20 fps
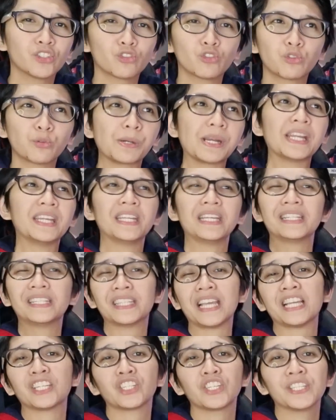training
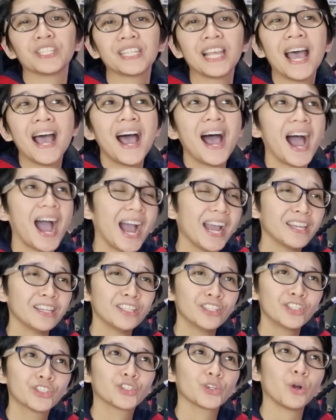sessions I
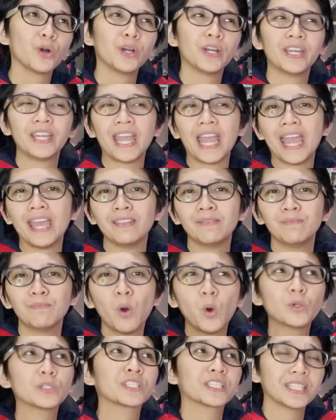enjoy, and
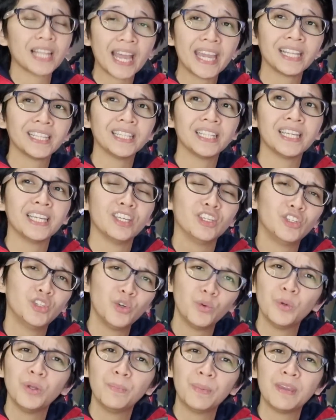most likely
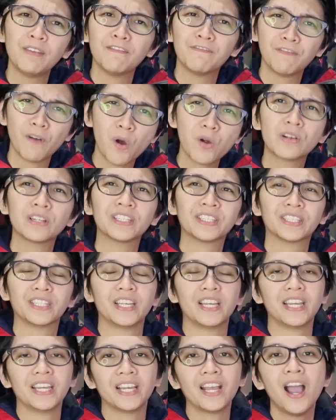you will be
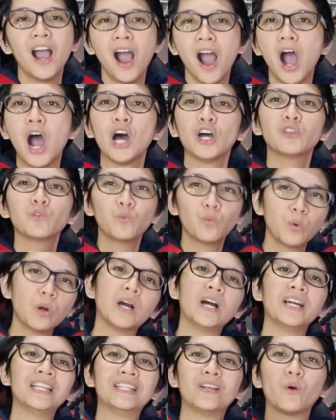focusing on
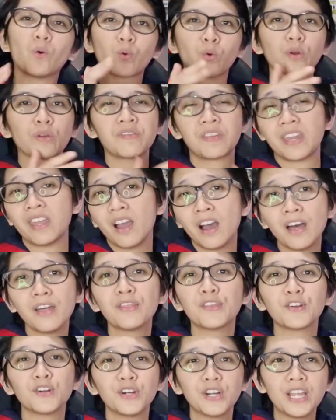one or the
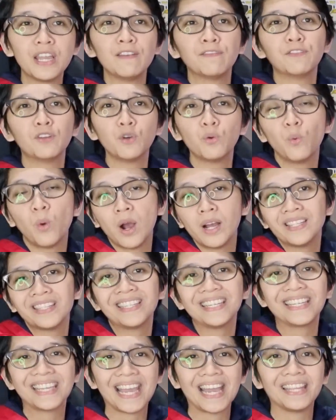other if you want
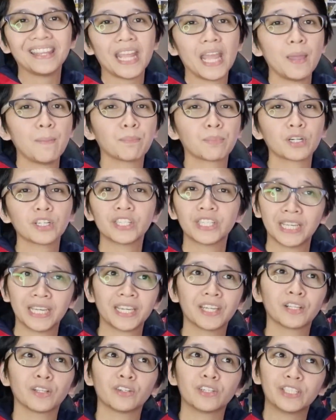to get a
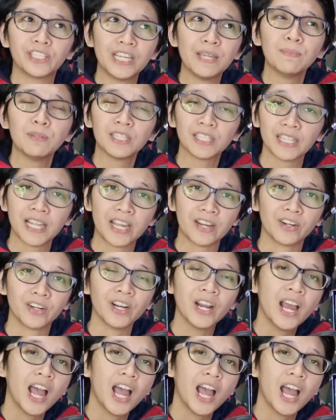particular Demon Slayer.